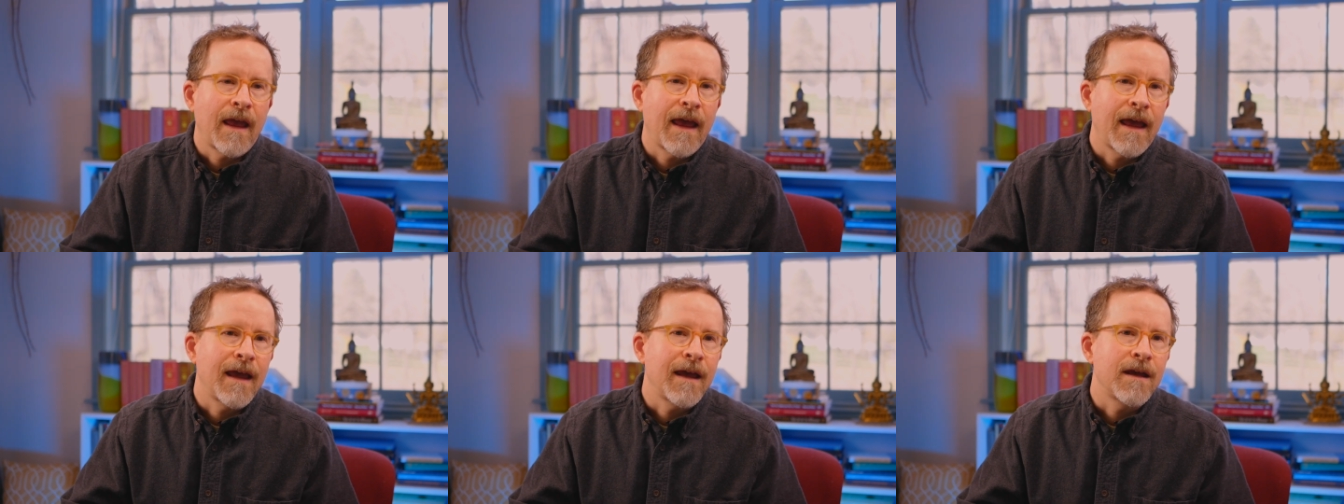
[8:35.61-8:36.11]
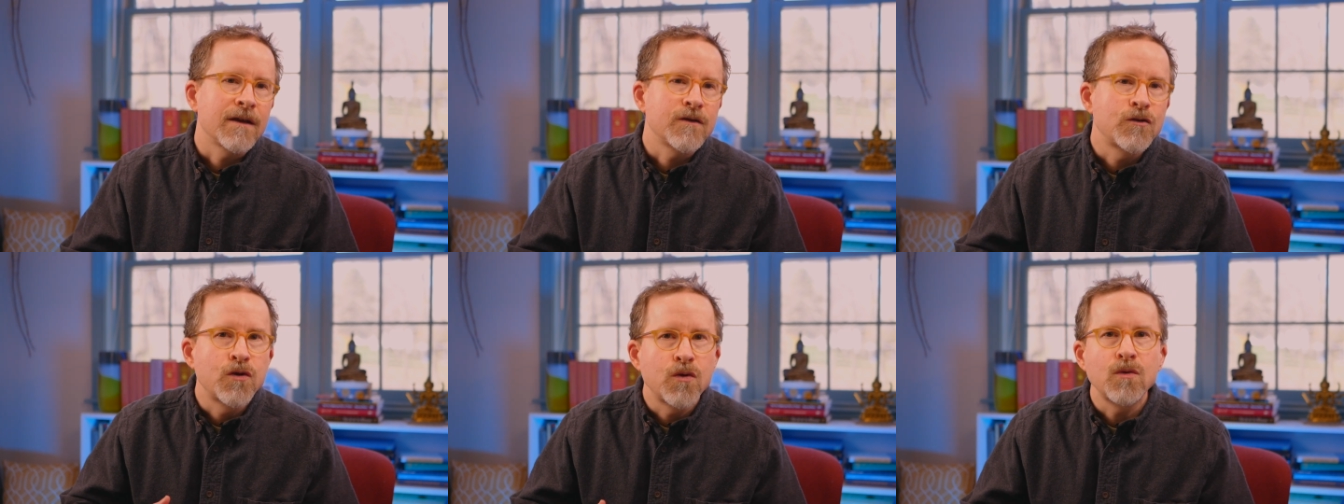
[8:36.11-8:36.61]
a
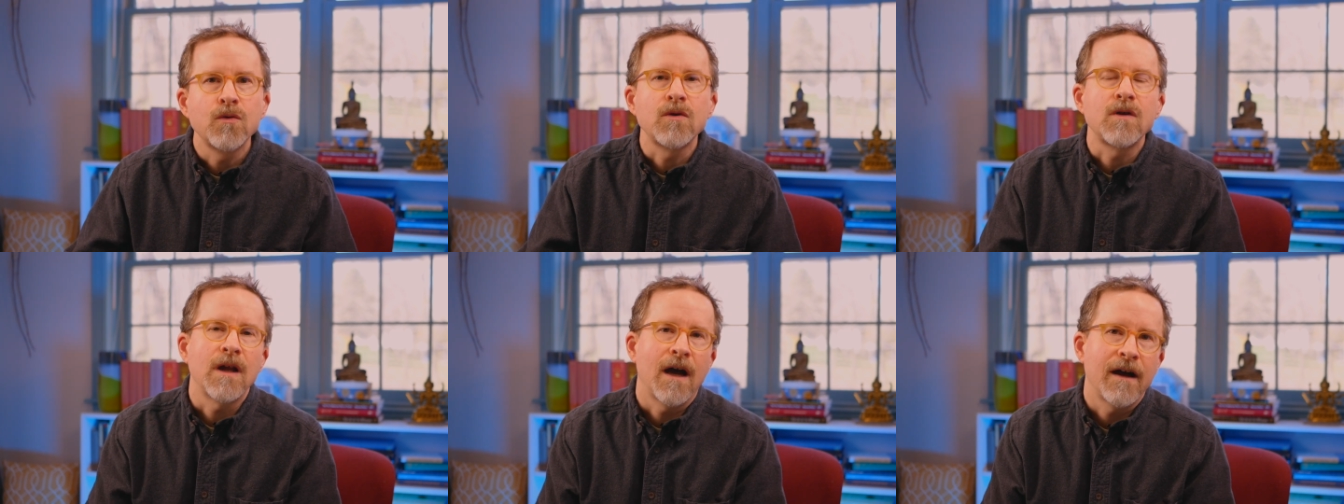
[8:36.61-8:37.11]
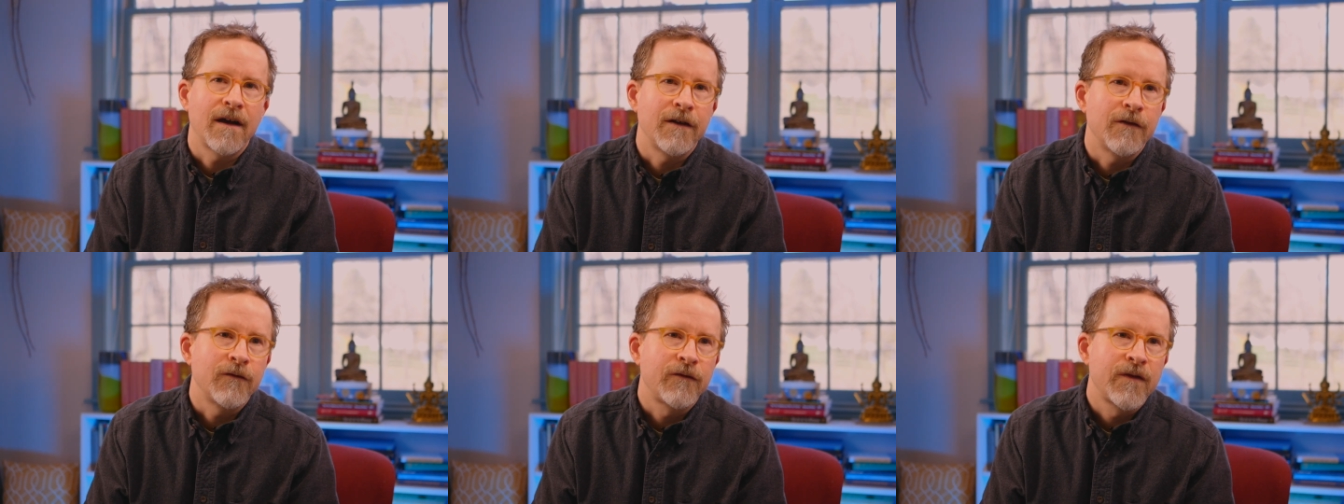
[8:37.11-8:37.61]
tool
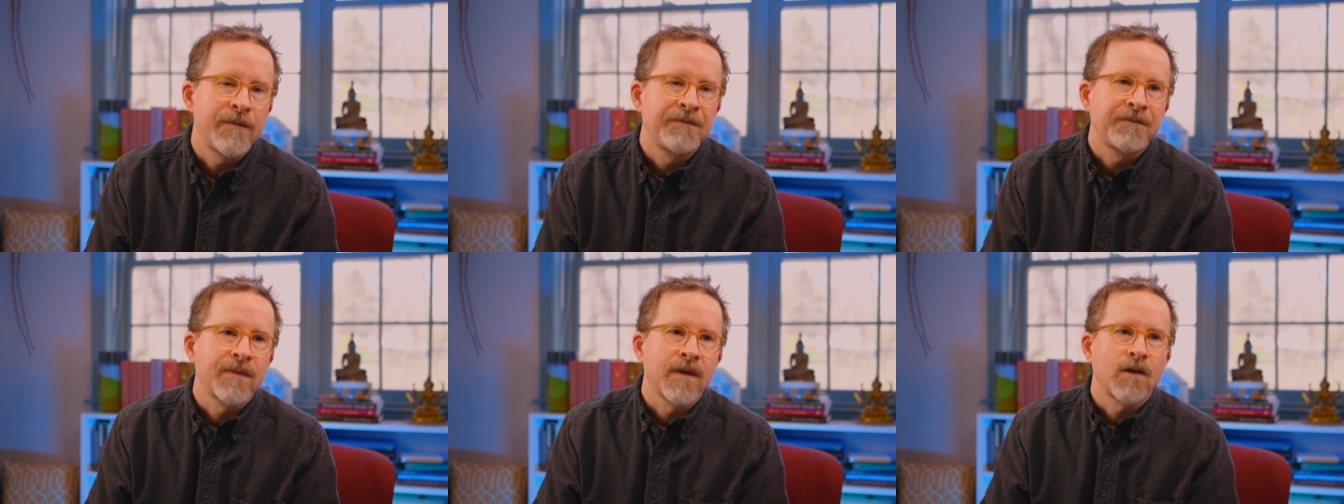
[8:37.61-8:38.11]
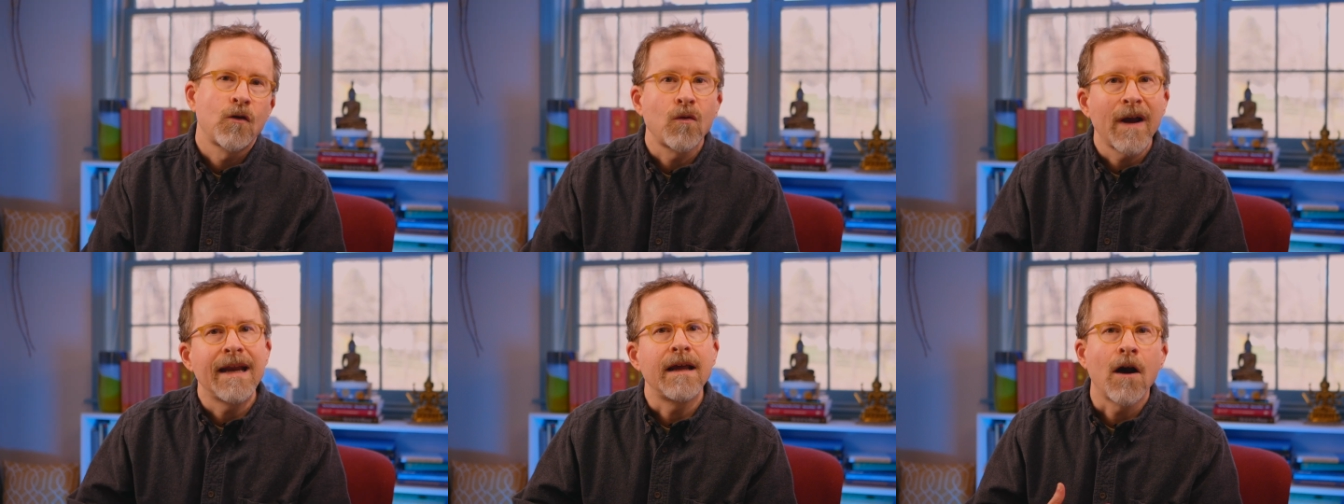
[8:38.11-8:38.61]
of
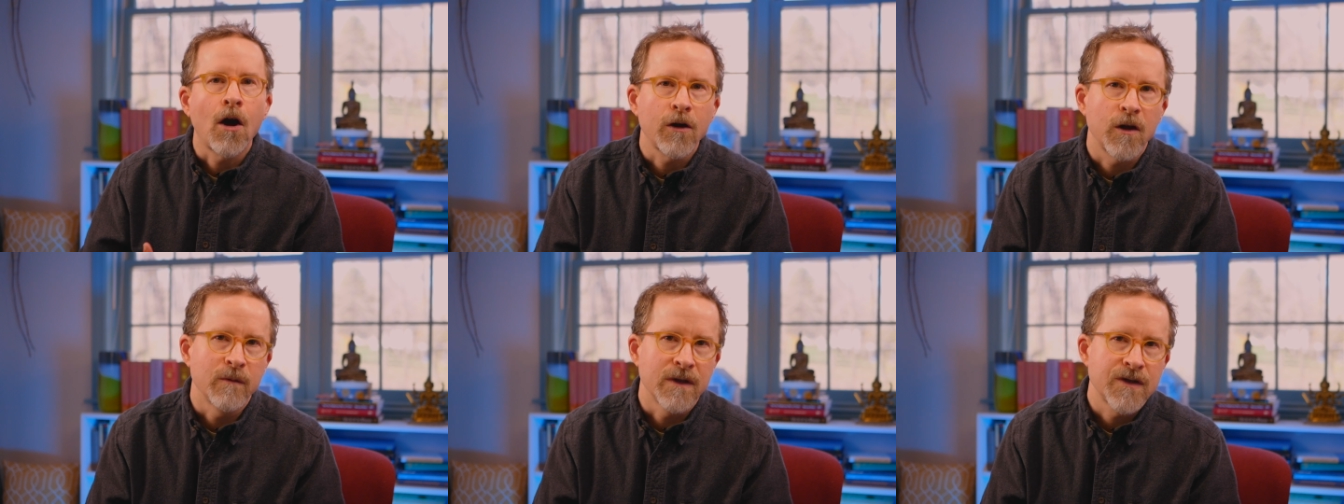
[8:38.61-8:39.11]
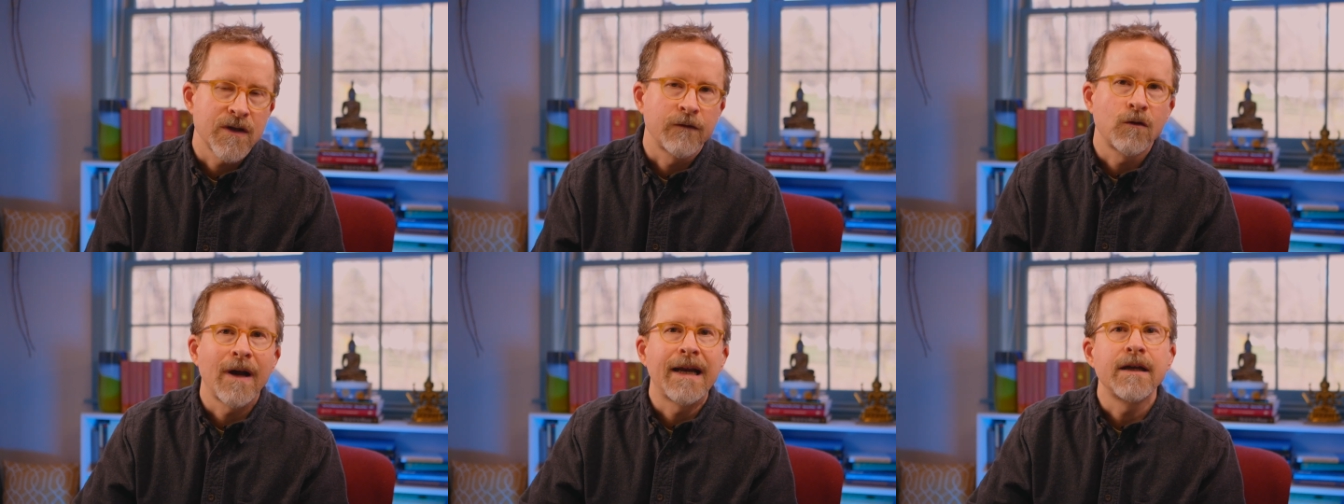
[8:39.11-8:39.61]
creating arguments, of
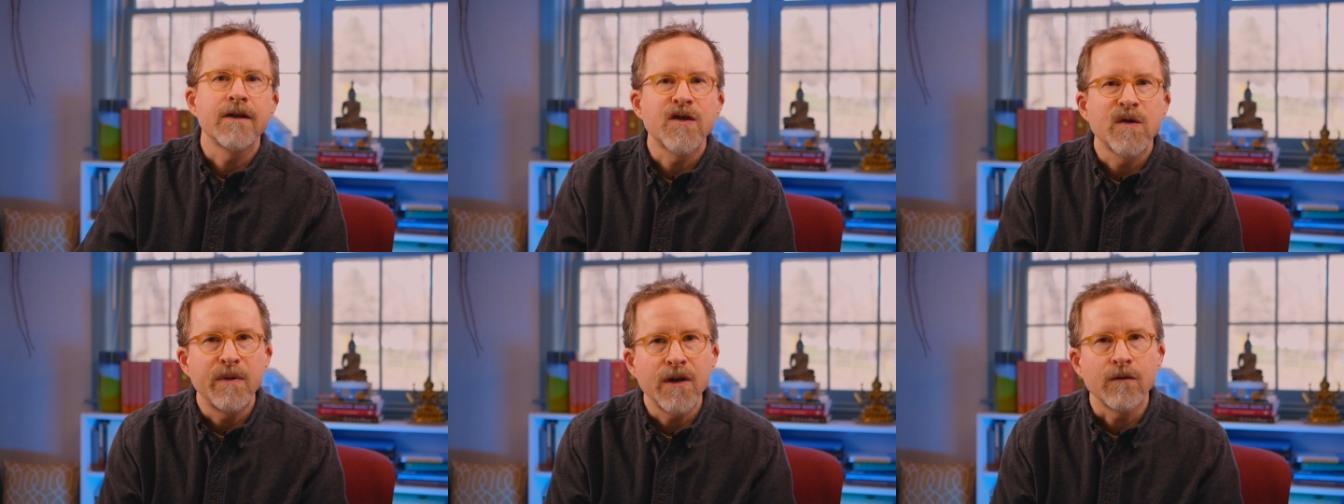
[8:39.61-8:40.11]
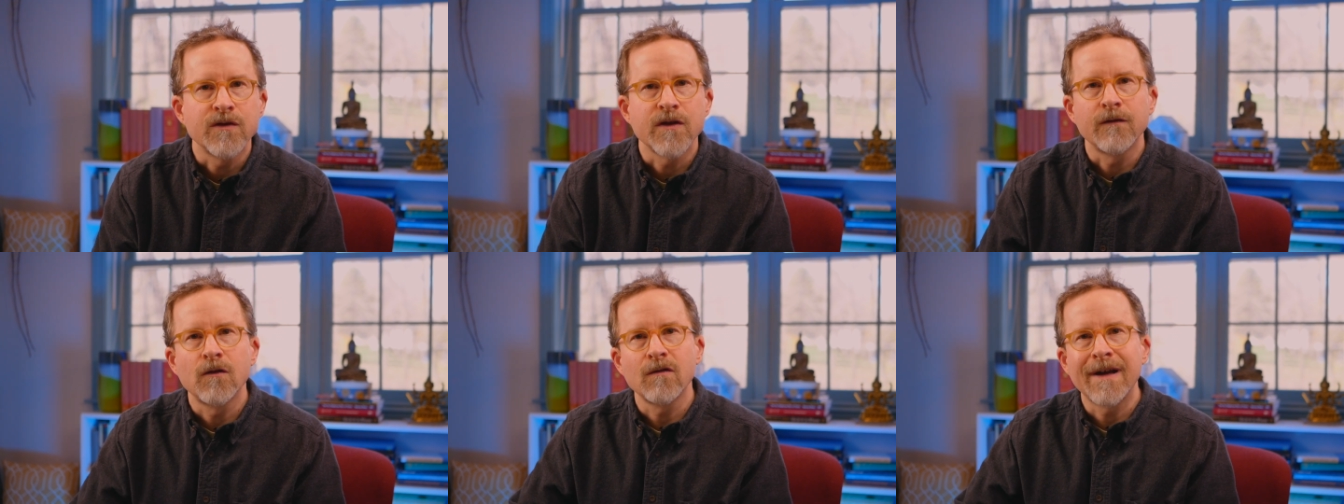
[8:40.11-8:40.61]
creating disputes,
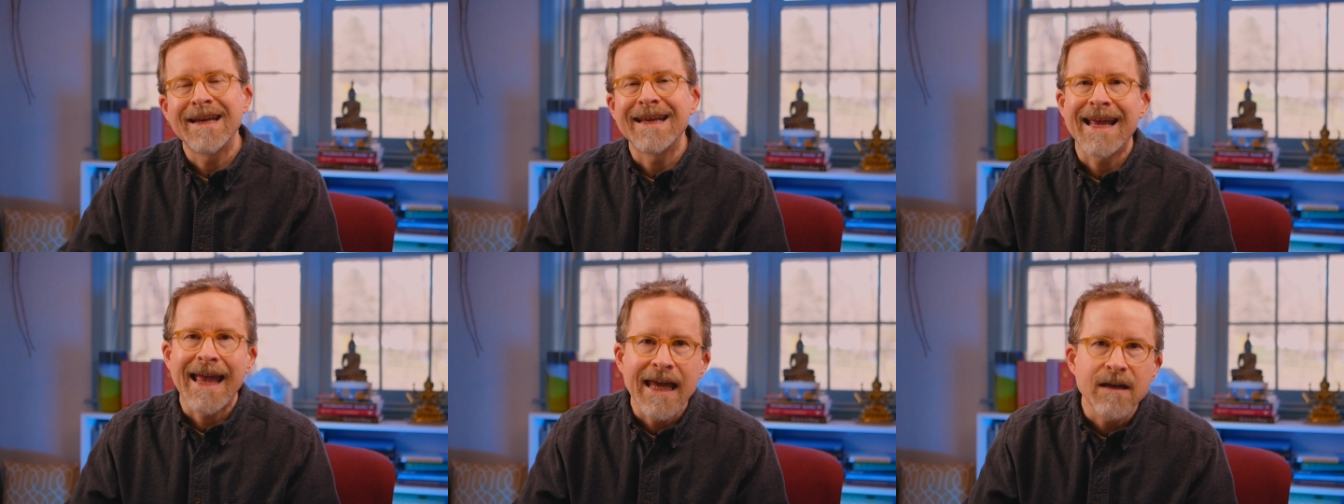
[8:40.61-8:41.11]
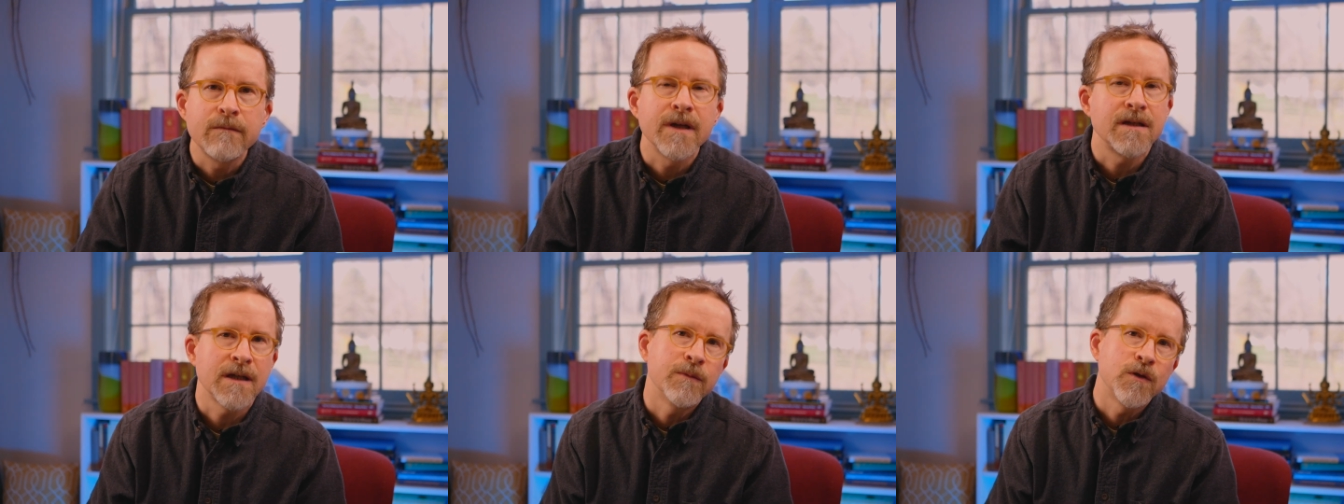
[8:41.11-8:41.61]
of creating
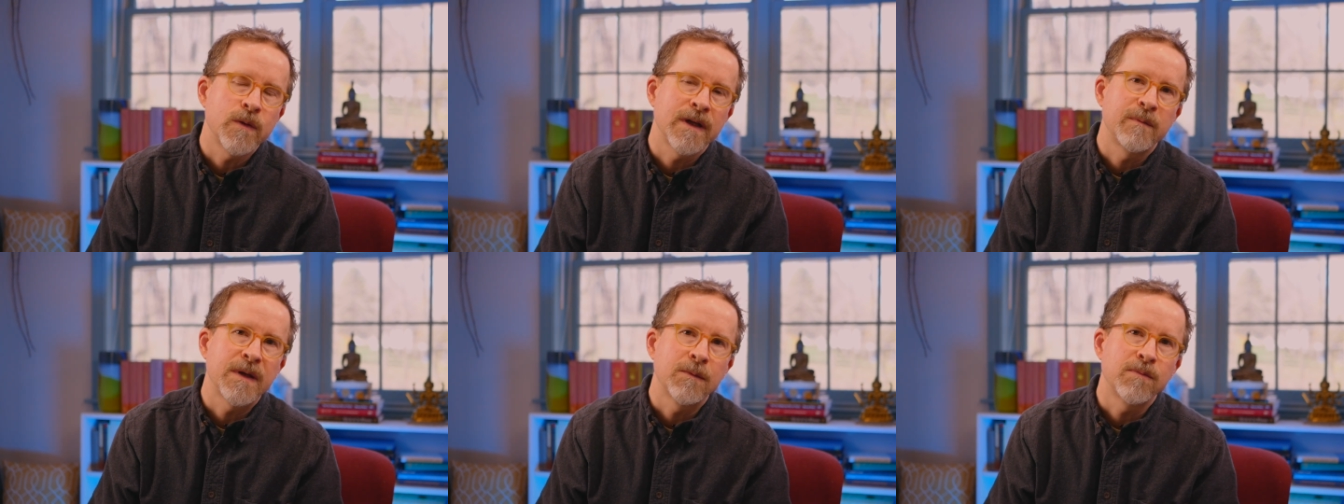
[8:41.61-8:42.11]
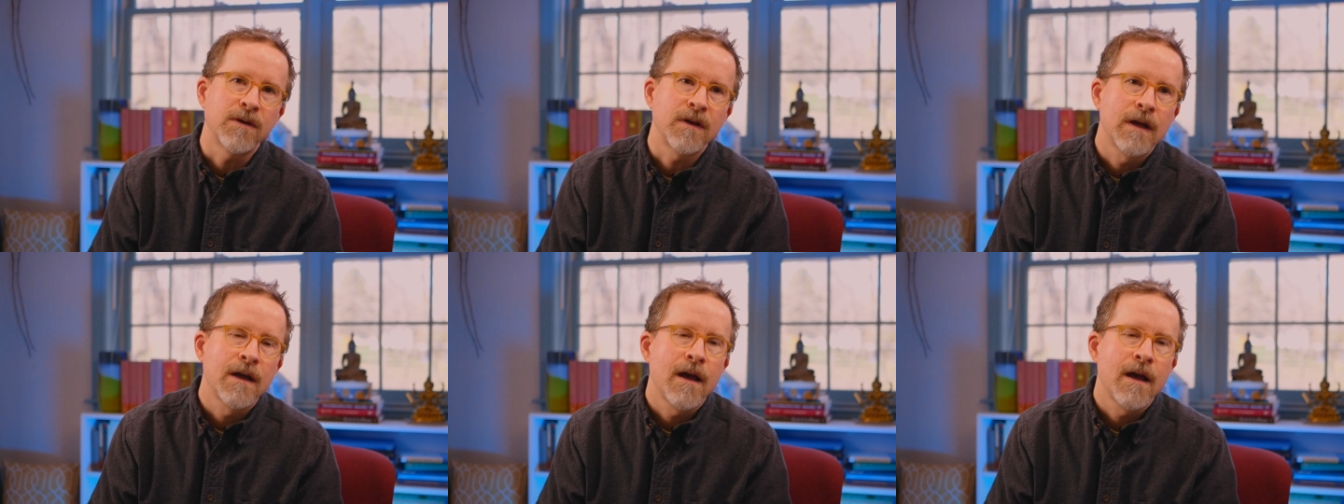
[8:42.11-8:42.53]
enmity between people,